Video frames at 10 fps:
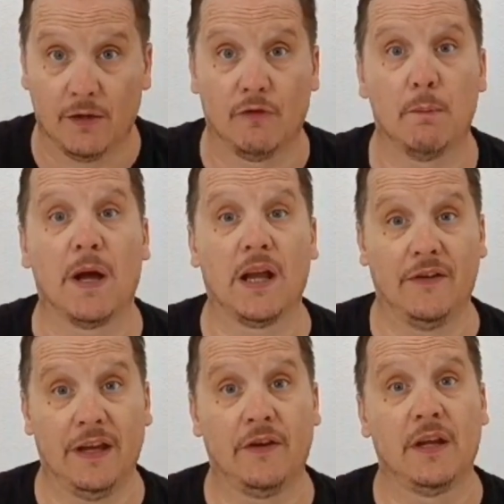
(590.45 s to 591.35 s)

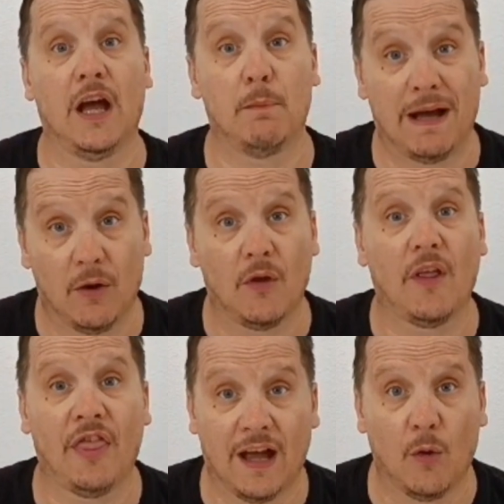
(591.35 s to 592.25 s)
reminded
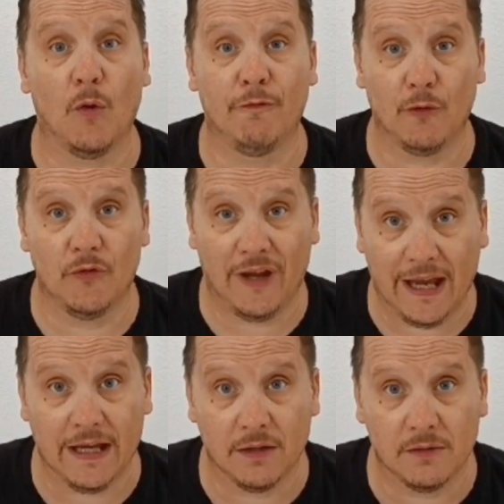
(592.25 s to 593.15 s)
about that awful
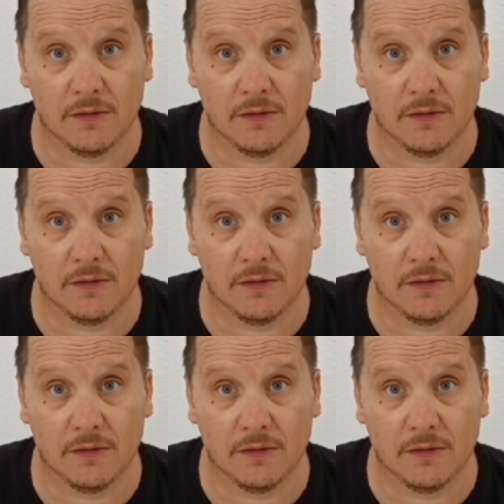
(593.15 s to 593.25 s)
day.